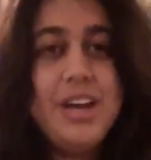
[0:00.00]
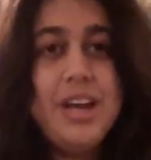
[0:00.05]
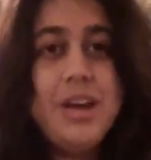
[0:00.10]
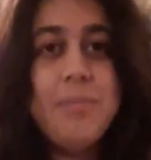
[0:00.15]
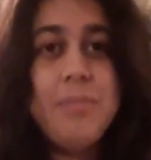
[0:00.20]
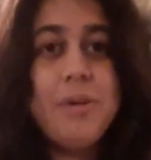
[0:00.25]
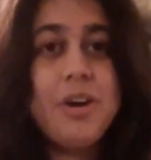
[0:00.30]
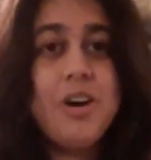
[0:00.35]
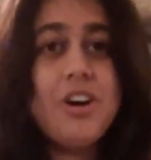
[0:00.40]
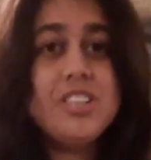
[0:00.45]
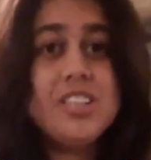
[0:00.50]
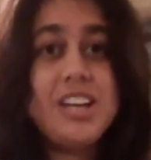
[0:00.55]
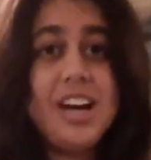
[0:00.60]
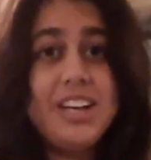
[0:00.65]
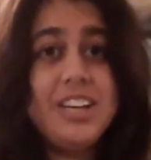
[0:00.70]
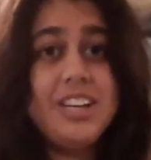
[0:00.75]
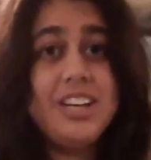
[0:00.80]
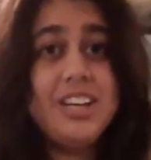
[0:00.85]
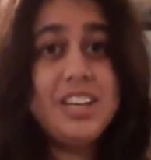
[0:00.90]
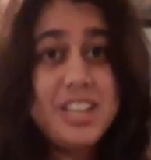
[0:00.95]
Because
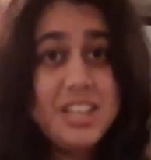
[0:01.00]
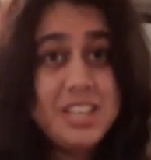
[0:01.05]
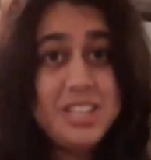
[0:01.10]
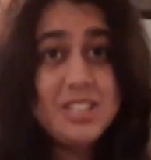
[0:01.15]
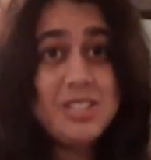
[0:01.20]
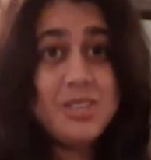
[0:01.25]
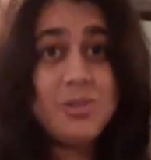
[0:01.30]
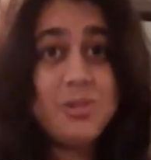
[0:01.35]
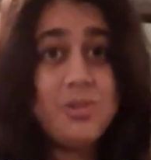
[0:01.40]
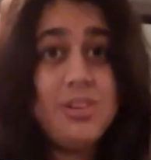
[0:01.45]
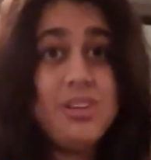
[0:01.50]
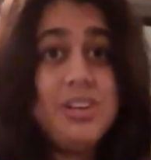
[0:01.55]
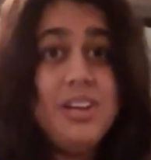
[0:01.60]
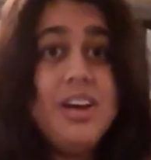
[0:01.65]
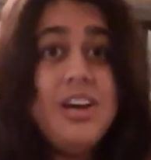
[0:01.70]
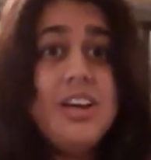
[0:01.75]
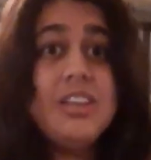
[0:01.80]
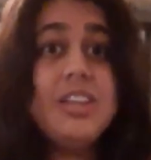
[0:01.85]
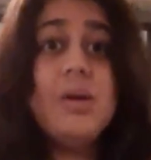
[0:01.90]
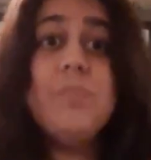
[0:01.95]
under his rule,
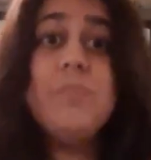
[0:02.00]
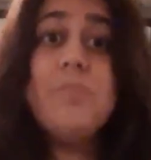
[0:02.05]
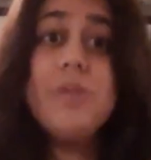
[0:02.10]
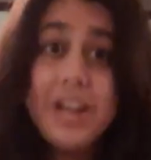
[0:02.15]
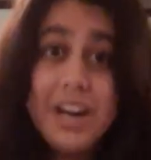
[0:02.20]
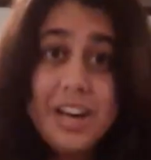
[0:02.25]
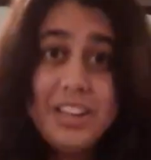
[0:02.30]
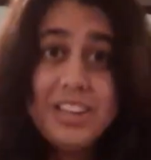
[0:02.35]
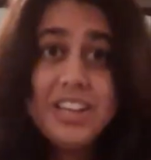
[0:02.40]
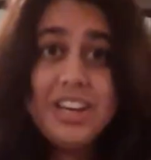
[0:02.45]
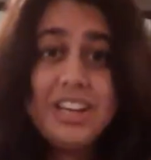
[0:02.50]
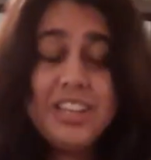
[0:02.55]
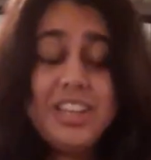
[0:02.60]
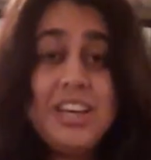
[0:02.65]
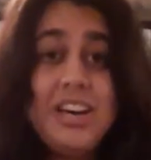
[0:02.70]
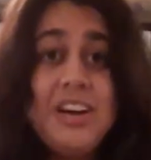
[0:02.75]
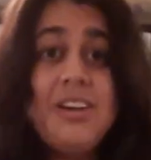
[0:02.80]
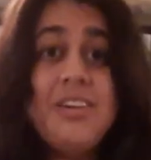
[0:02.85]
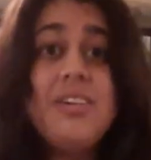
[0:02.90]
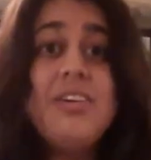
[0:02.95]
the Brihat
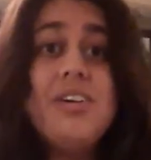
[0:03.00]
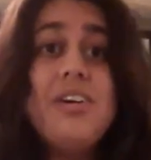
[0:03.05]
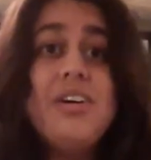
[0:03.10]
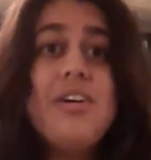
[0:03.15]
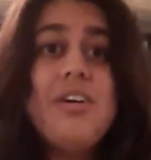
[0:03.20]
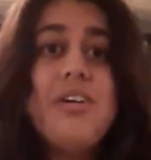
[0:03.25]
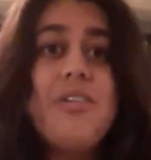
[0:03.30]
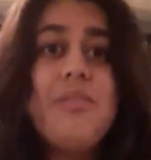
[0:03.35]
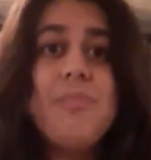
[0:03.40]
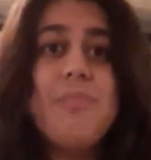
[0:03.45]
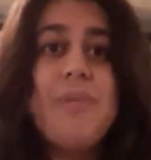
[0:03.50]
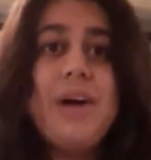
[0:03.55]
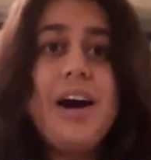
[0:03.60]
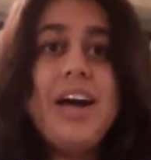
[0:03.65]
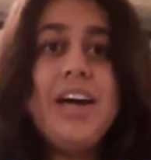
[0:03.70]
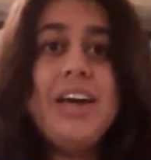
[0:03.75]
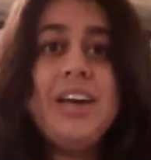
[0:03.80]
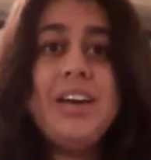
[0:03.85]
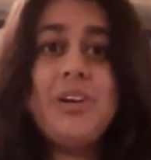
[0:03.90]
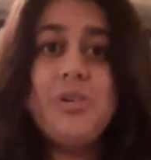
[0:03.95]
Katha
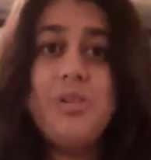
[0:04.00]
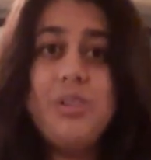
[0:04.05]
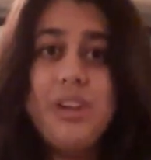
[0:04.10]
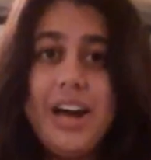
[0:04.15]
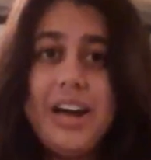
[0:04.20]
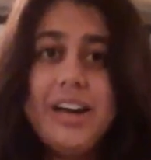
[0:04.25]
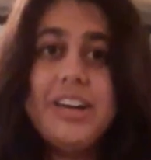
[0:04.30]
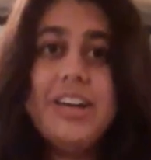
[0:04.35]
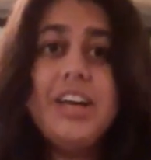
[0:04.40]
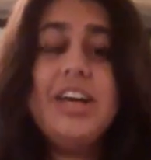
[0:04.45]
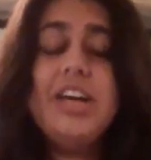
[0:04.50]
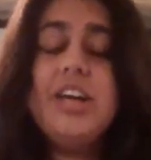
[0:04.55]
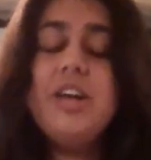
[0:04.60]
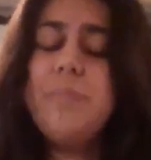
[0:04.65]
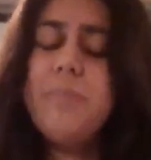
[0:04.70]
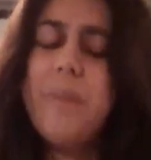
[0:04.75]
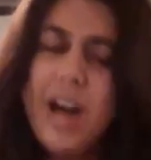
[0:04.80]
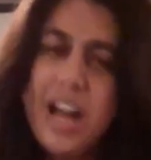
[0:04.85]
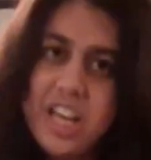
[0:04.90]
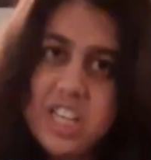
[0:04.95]
by Gunadhar in
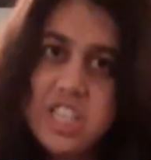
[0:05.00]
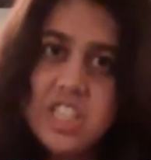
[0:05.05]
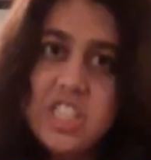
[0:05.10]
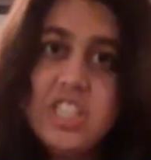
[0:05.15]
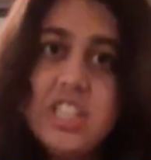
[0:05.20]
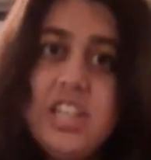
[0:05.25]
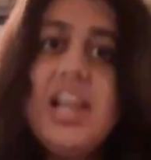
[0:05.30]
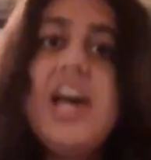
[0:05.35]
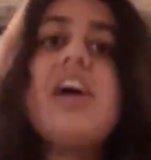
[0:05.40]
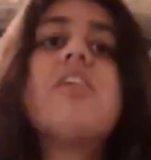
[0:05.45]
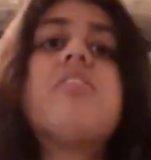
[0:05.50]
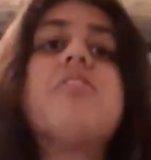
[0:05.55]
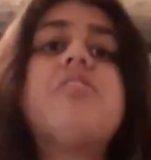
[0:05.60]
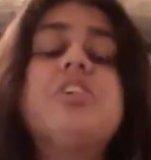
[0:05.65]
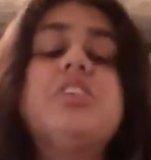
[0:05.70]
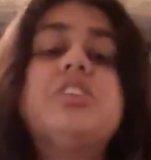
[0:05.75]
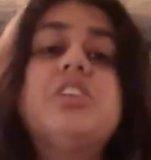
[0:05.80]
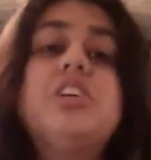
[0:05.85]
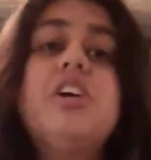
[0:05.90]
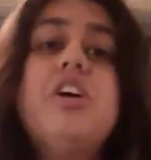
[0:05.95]
Payashchi
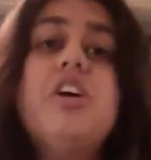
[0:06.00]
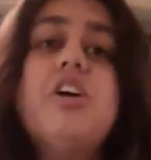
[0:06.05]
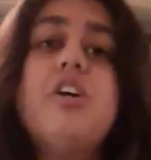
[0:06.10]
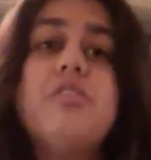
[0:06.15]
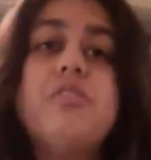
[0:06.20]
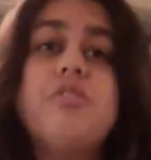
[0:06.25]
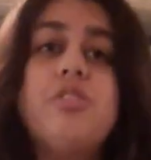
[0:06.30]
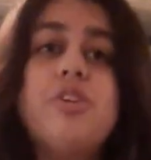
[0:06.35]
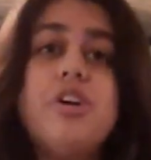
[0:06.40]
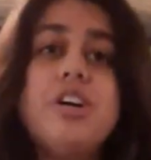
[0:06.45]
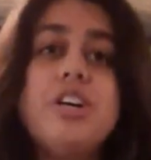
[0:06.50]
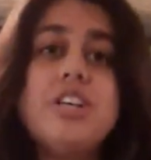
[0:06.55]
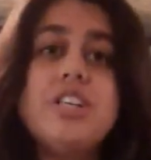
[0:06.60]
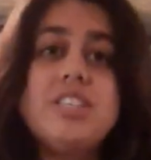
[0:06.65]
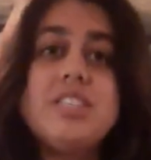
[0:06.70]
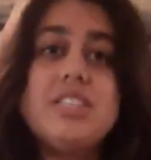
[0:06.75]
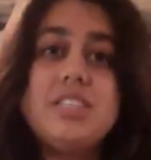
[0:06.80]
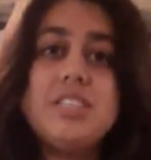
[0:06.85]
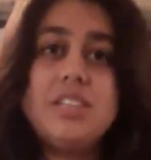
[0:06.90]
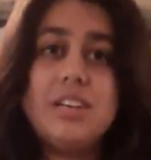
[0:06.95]
language
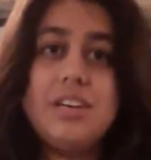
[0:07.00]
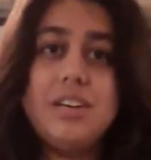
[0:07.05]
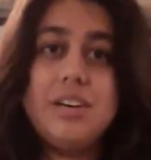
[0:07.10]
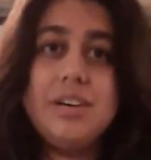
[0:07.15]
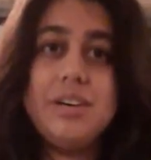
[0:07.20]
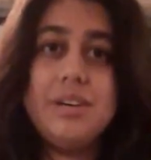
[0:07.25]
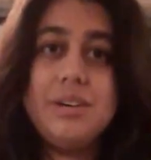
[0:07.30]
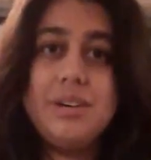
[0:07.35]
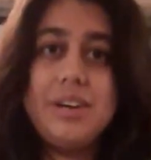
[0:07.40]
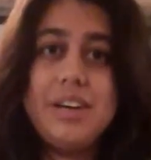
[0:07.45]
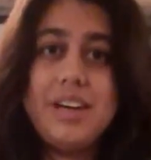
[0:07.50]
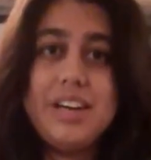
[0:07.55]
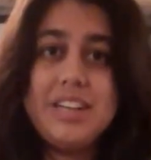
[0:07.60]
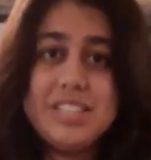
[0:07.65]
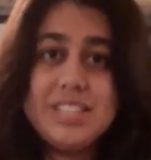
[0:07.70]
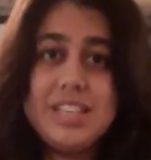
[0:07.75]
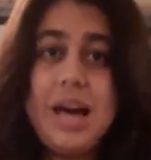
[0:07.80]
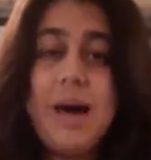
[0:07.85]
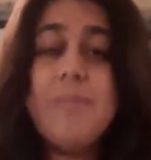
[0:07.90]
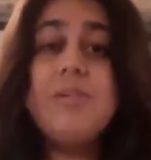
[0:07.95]
was
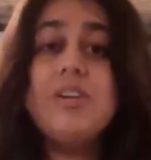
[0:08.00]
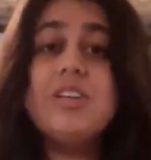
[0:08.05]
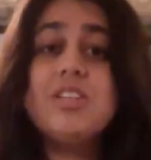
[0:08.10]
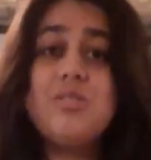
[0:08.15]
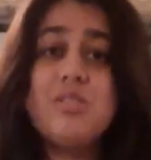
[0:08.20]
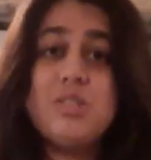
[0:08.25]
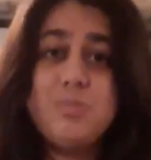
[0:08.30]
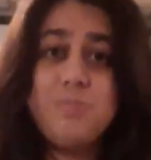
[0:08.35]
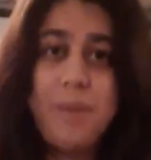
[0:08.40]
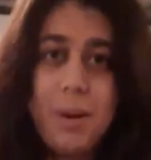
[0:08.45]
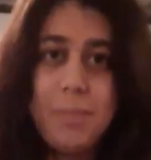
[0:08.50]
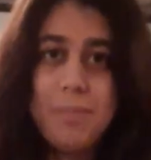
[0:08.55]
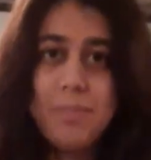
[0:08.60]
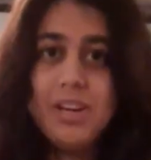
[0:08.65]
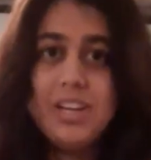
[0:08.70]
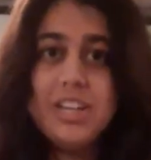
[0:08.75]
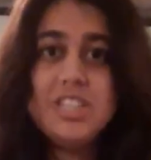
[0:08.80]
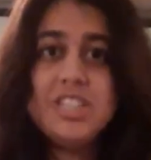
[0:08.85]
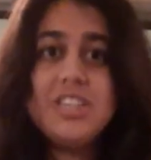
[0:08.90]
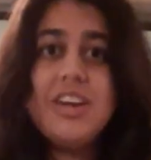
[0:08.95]
established, was
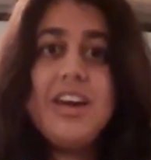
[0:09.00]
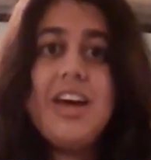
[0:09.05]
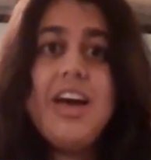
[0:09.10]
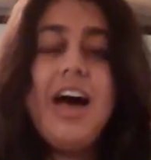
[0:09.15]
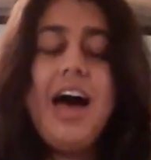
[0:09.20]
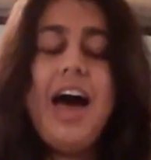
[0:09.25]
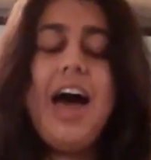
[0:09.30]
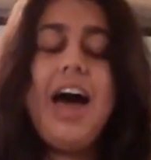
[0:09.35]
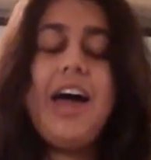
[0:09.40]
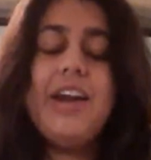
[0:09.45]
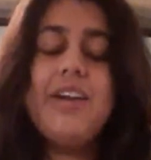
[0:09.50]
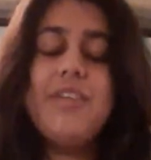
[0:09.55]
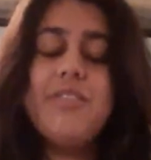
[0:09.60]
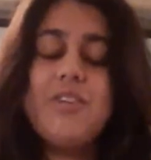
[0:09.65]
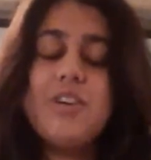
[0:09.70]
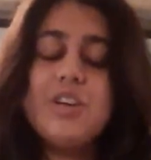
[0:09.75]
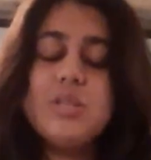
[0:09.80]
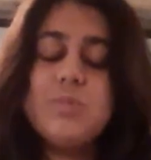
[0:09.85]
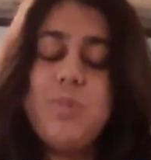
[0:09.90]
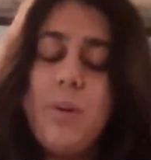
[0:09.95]
published, and
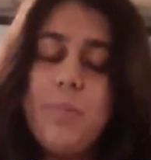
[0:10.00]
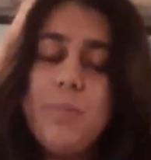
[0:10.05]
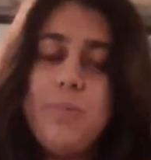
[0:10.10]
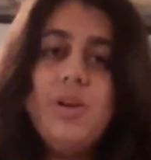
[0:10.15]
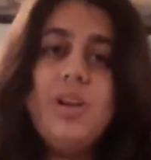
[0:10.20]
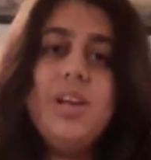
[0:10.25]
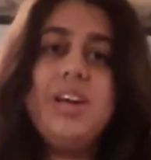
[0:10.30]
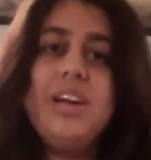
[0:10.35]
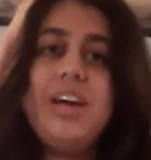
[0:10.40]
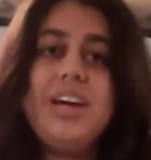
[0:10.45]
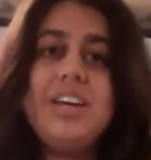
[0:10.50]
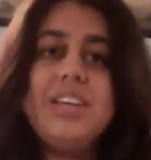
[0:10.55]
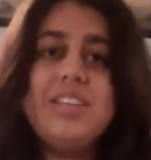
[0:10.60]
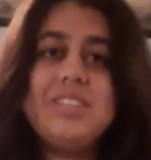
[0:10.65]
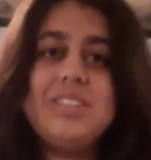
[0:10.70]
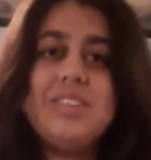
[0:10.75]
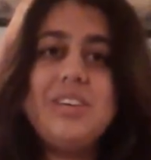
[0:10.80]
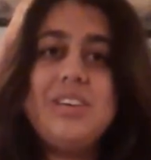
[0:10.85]
was popularized.